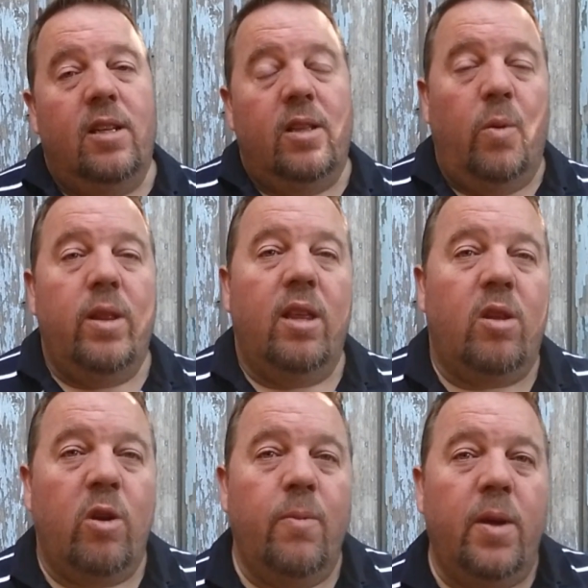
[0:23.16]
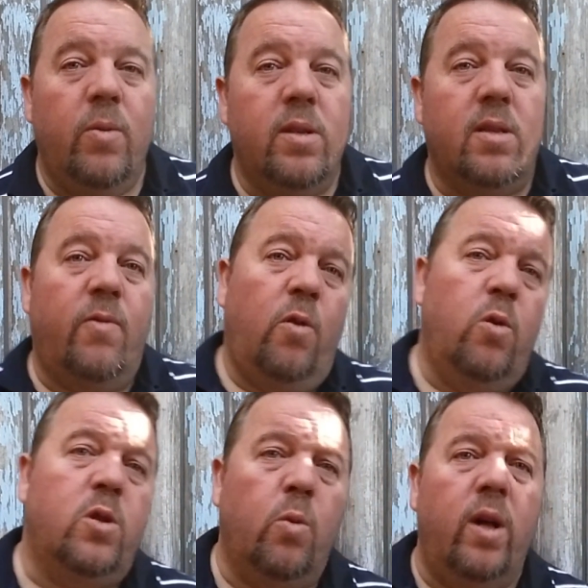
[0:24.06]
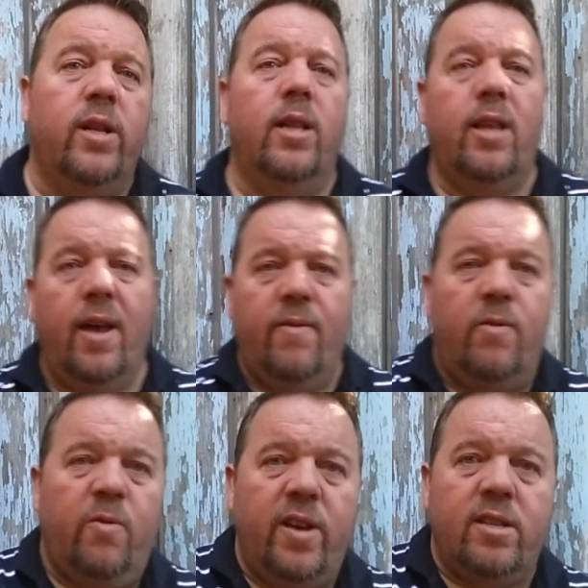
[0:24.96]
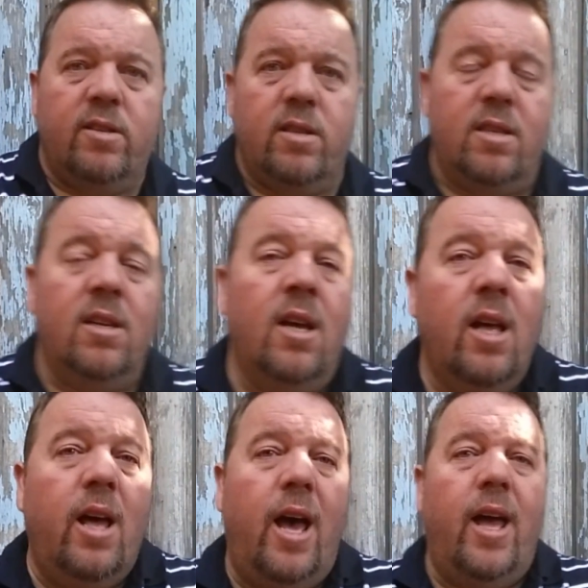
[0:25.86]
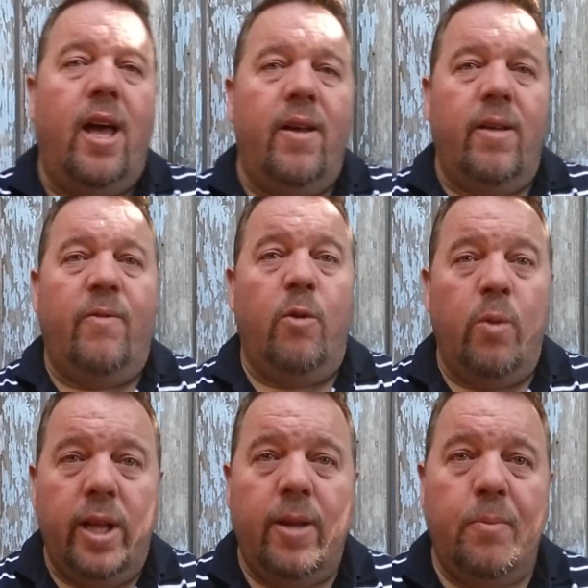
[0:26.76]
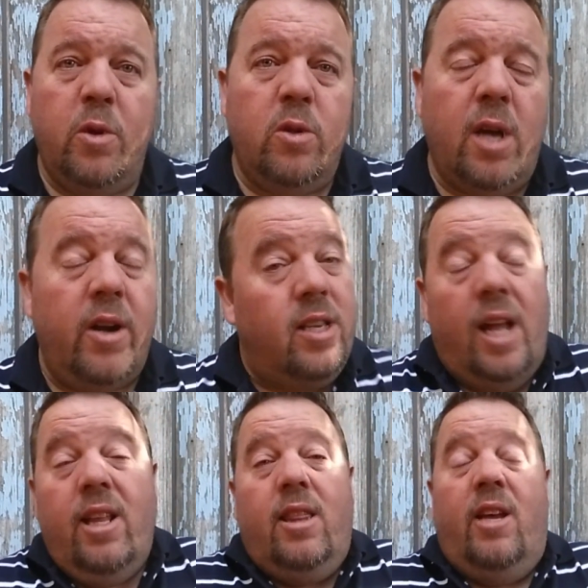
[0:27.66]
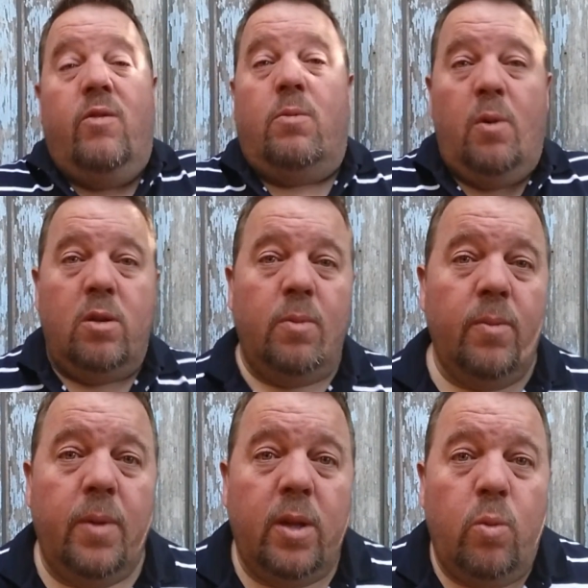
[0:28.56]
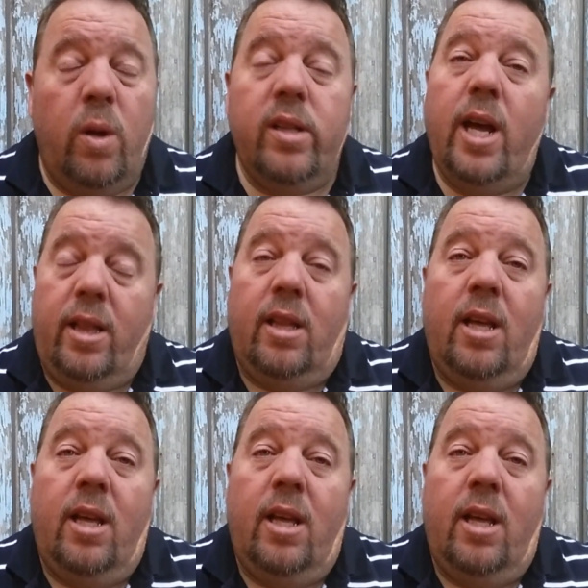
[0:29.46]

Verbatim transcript: The one that threw me was the Force, and well done Dave Vessels uh, uh, for winning in Buenos Aires. I didn't think it was possible, but well done.